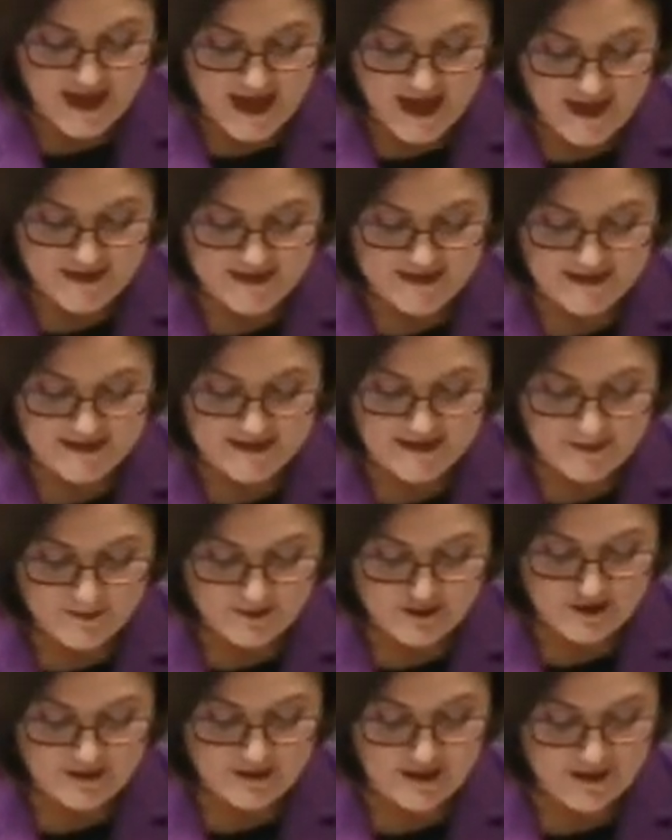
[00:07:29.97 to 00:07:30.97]
has
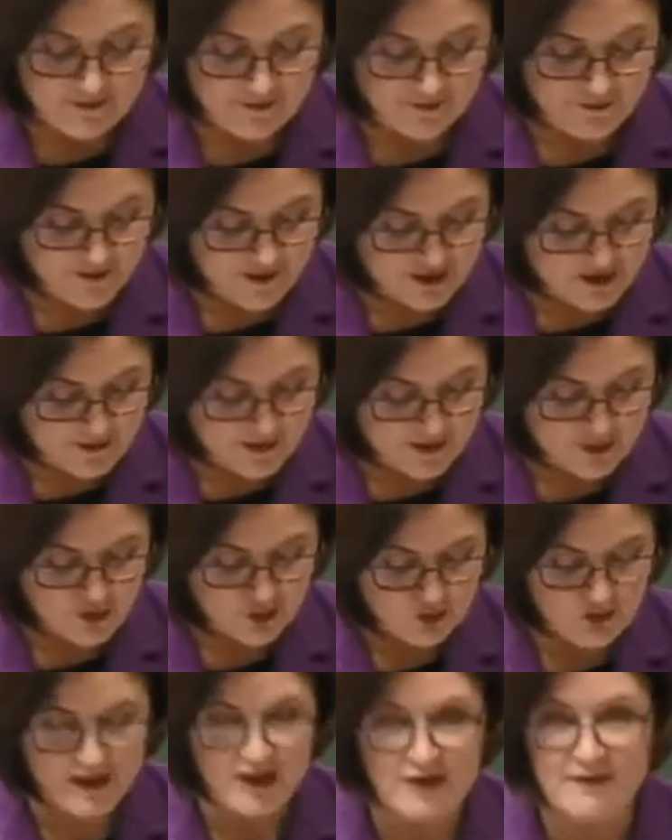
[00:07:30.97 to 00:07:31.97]
accepted the fundamental
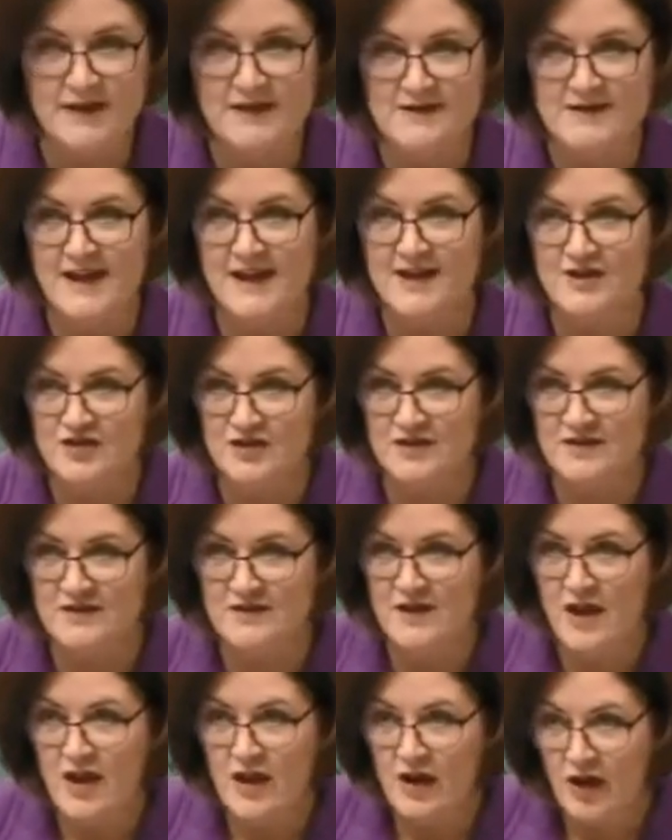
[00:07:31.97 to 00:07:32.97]

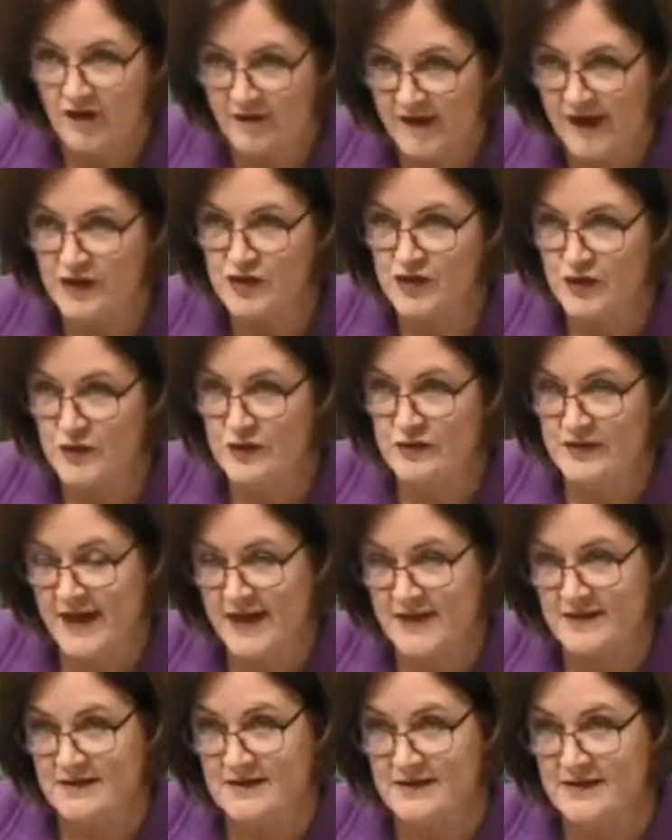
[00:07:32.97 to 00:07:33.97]
recommendations of our
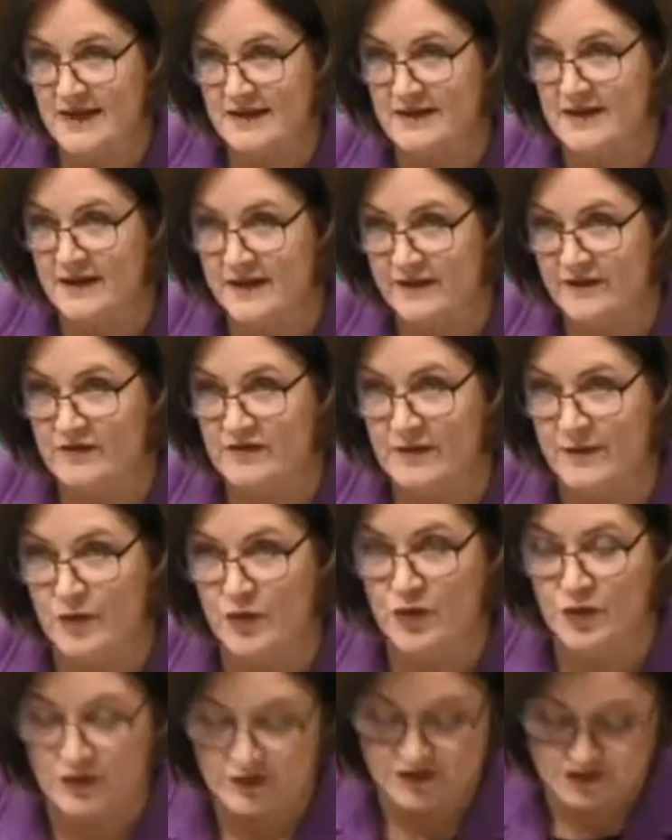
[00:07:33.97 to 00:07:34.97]
2011
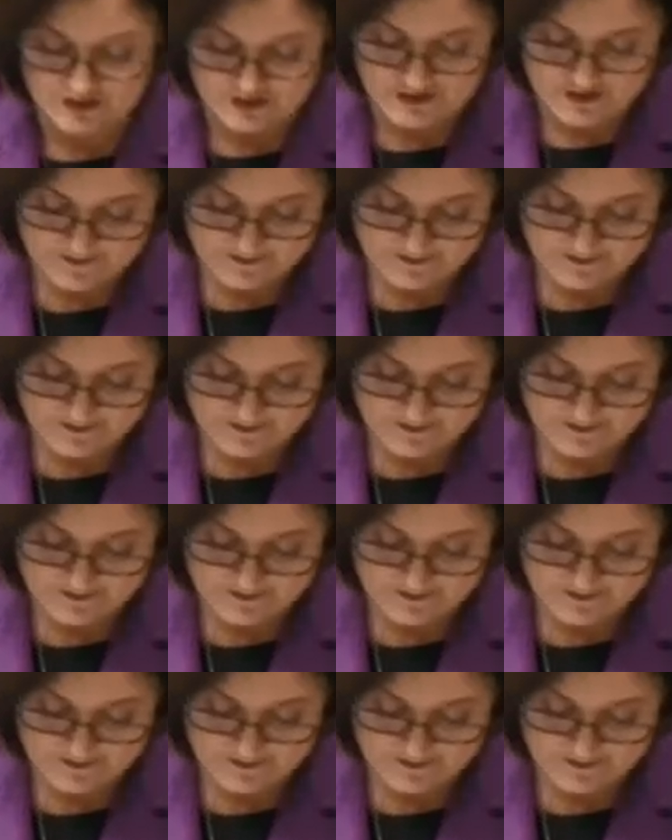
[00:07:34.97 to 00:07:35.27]
report,